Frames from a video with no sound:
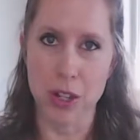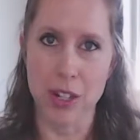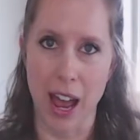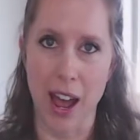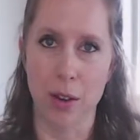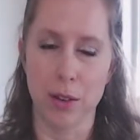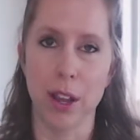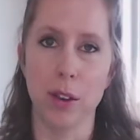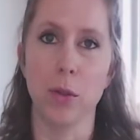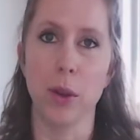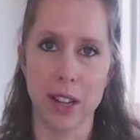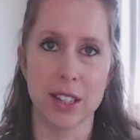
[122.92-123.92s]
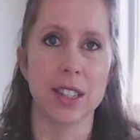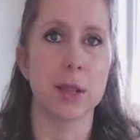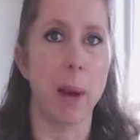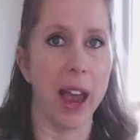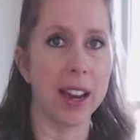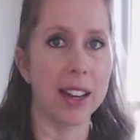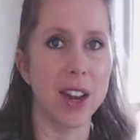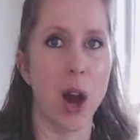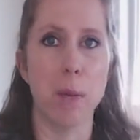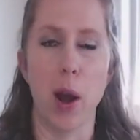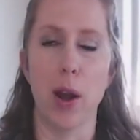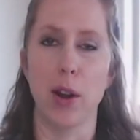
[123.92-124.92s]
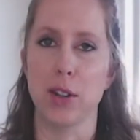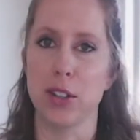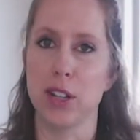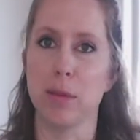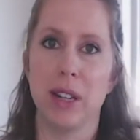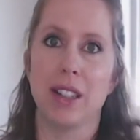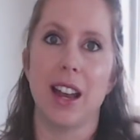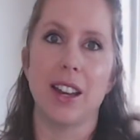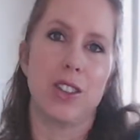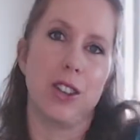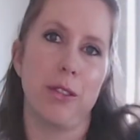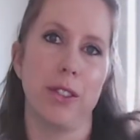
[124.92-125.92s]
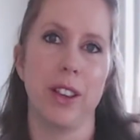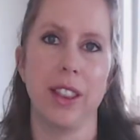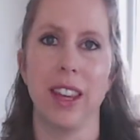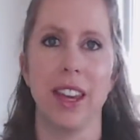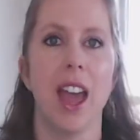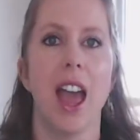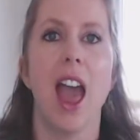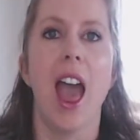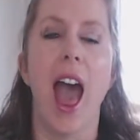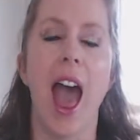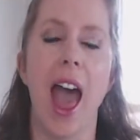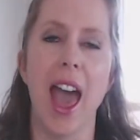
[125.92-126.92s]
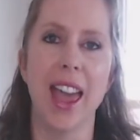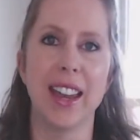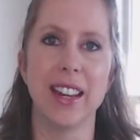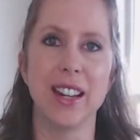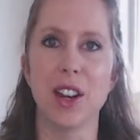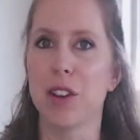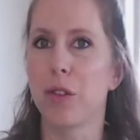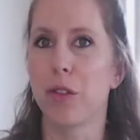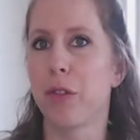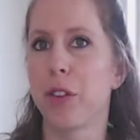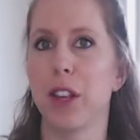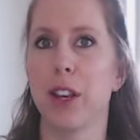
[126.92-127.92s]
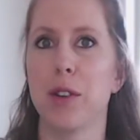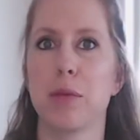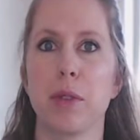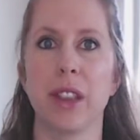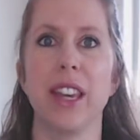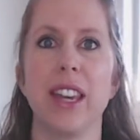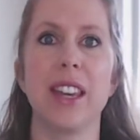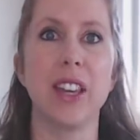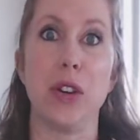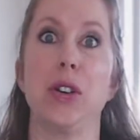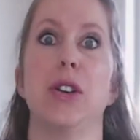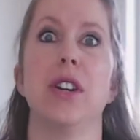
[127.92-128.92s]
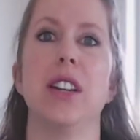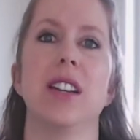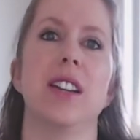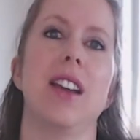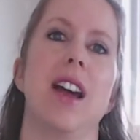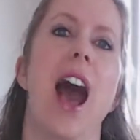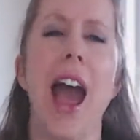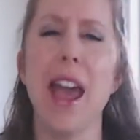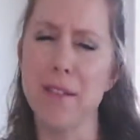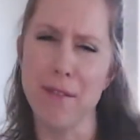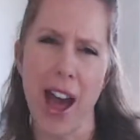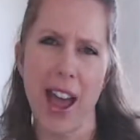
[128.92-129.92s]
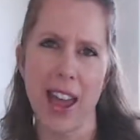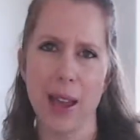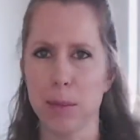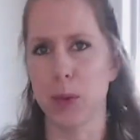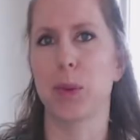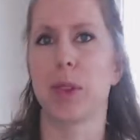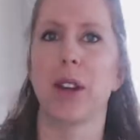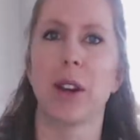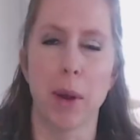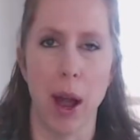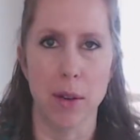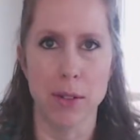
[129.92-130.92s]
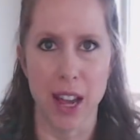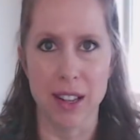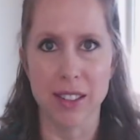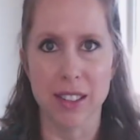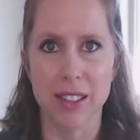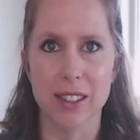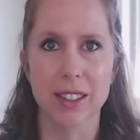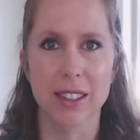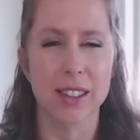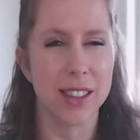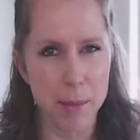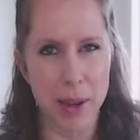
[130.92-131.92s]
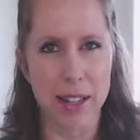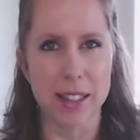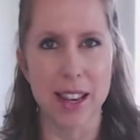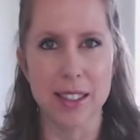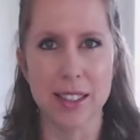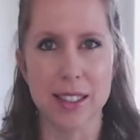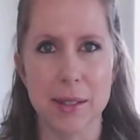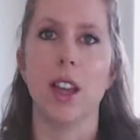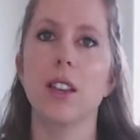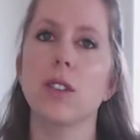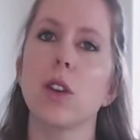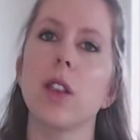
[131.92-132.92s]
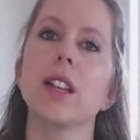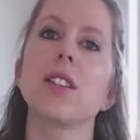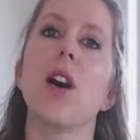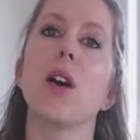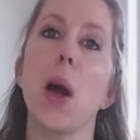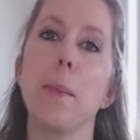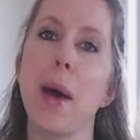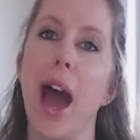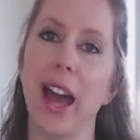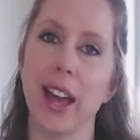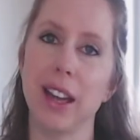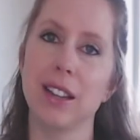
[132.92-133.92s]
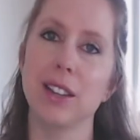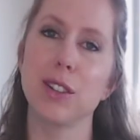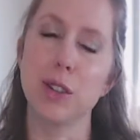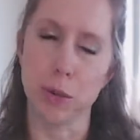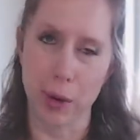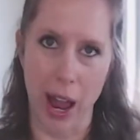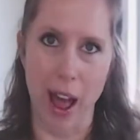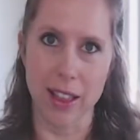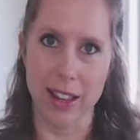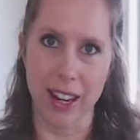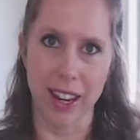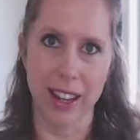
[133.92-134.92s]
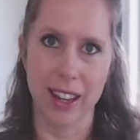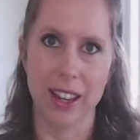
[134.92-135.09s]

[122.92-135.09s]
town if we expect our partners to be touchy-feely and feeling really good and high vibes when they're around us. Does that make sense? So let's all come back to reality